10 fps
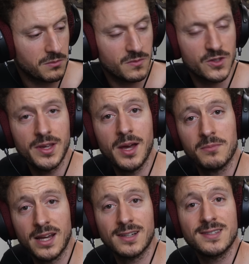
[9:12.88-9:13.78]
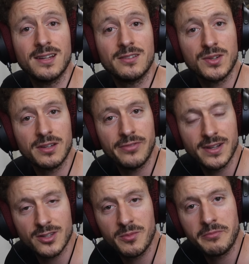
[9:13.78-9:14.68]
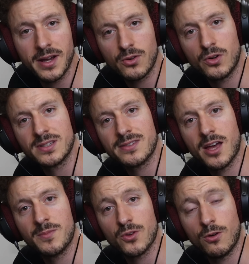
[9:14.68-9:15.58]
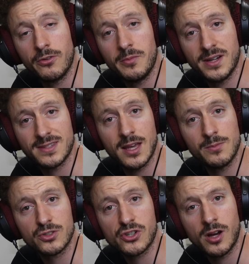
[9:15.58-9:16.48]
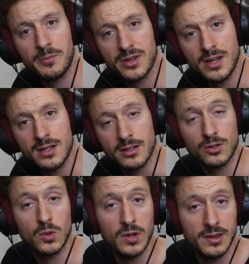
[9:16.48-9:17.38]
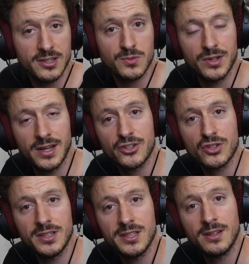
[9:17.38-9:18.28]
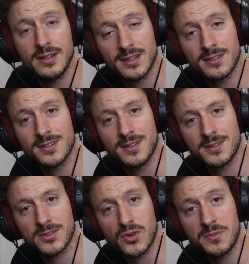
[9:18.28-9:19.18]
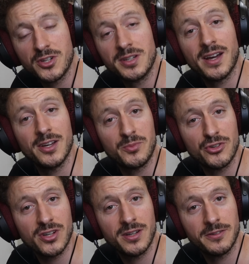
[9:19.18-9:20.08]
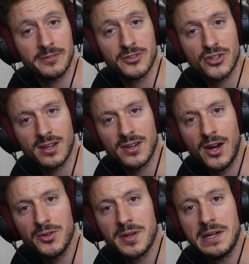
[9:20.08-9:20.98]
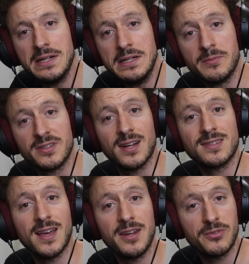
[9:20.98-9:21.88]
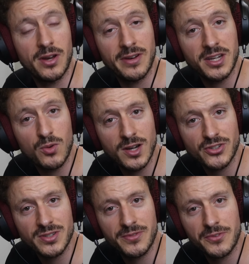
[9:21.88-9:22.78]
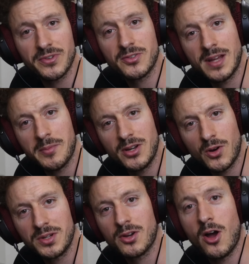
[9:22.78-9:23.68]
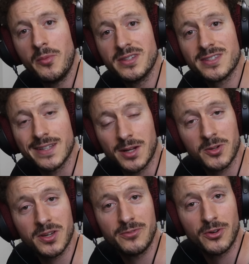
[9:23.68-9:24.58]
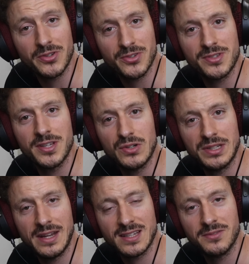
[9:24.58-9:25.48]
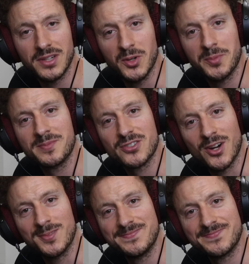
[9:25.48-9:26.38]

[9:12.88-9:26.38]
So yeah, like I said, you can find some of my chord steps over in my sample shop, including this one actually. The link is in the description. I'd appreciate it if you check it out. Besides that, if you have any questions, feel free to let me know in the comments, and I'm looking forward to see you in the next video. Ciao.